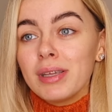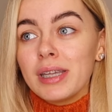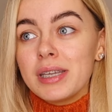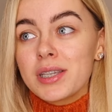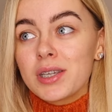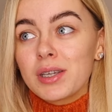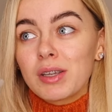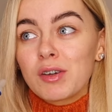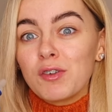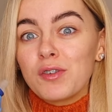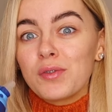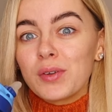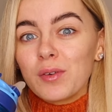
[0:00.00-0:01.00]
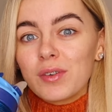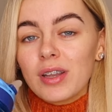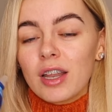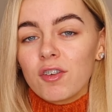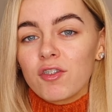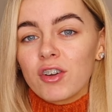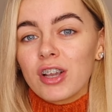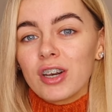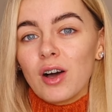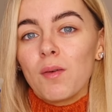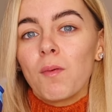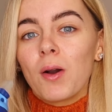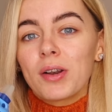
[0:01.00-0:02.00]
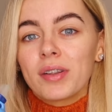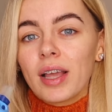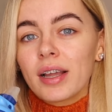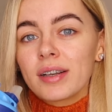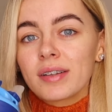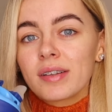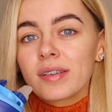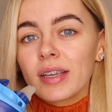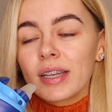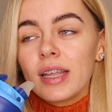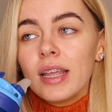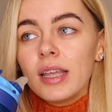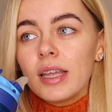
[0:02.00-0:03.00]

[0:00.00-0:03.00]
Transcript: eat good food and drink a lot of water to get clear skin.